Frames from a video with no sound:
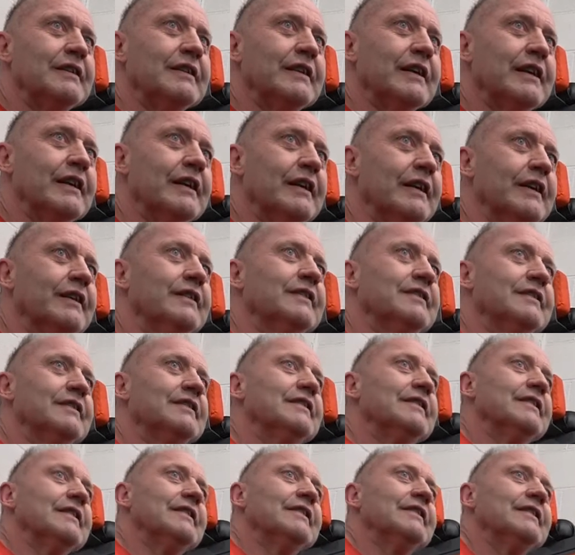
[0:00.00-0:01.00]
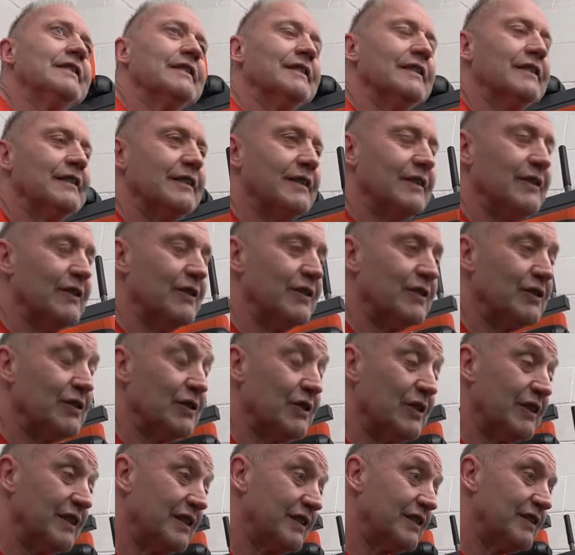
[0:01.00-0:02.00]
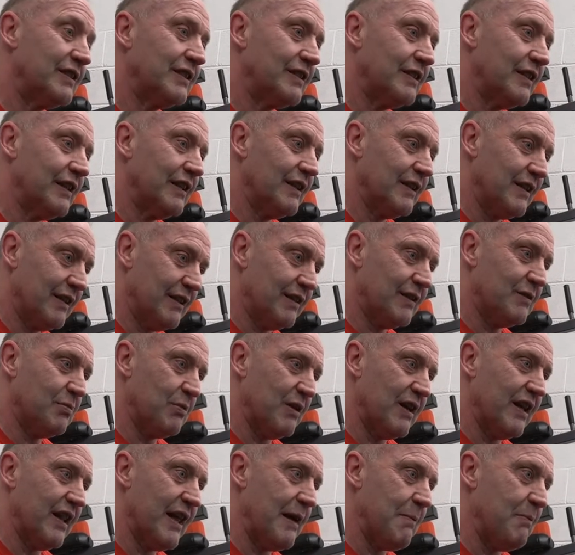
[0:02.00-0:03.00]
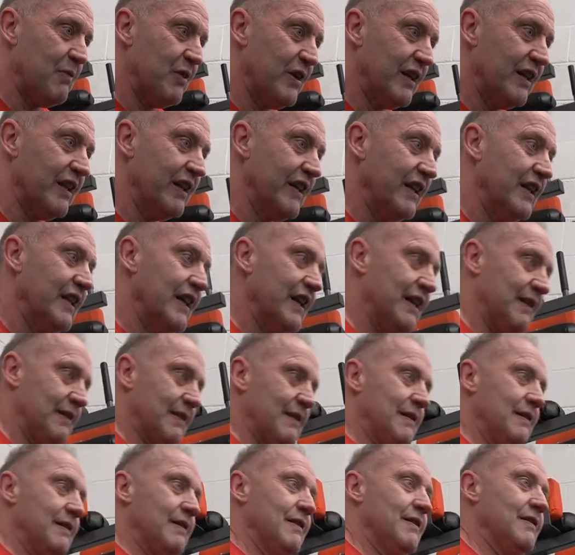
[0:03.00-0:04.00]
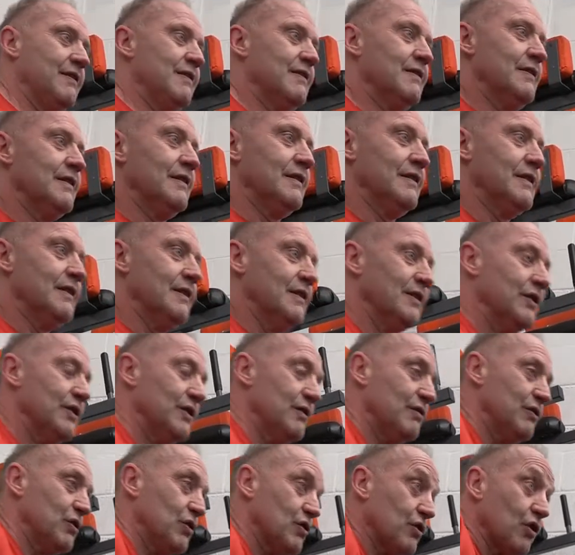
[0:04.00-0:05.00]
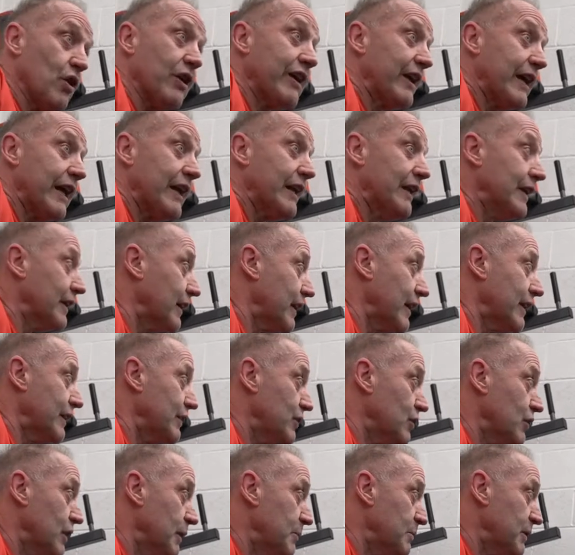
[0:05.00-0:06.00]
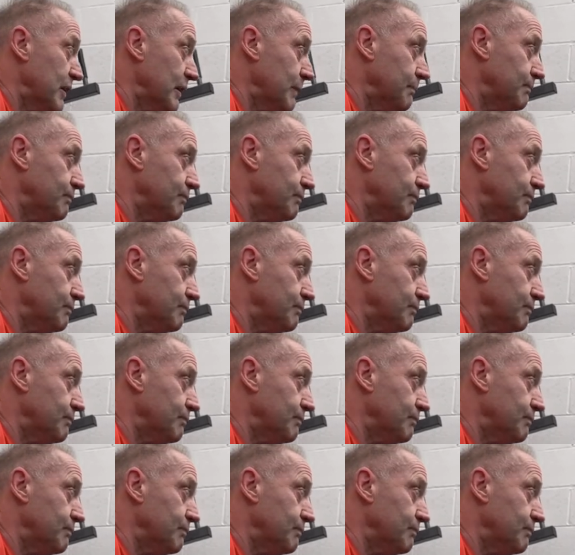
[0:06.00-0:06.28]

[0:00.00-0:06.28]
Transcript: Yeah. You know, so it's one of them, really, isn't it? You know, you just got to get in and get it done, haven't you?